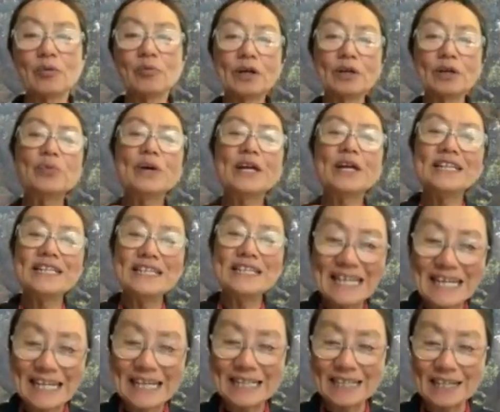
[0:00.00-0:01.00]
What we
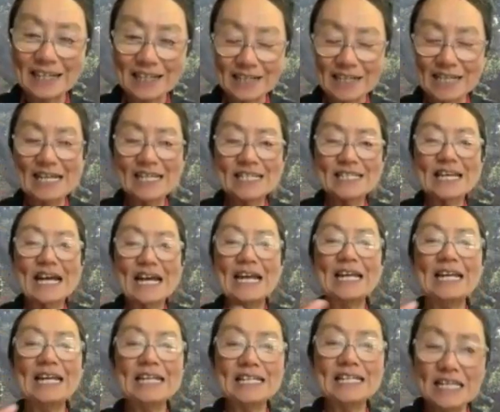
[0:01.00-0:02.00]
need is
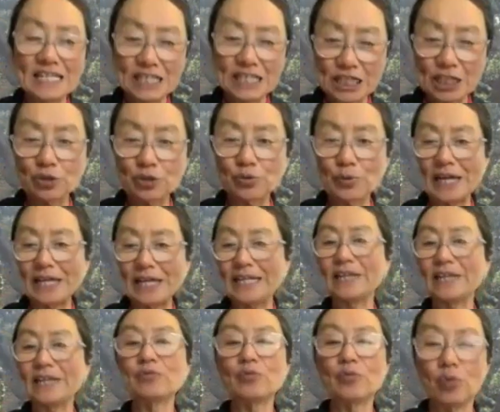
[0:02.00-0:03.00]
a
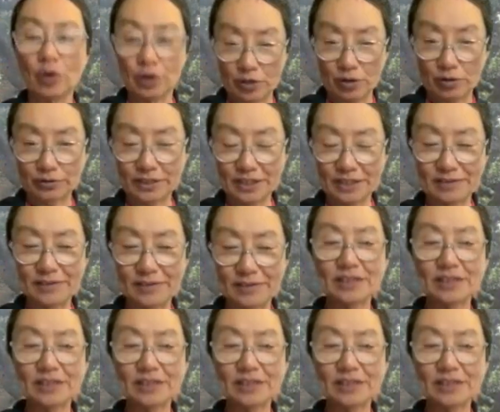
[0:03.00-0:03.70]
integrated world.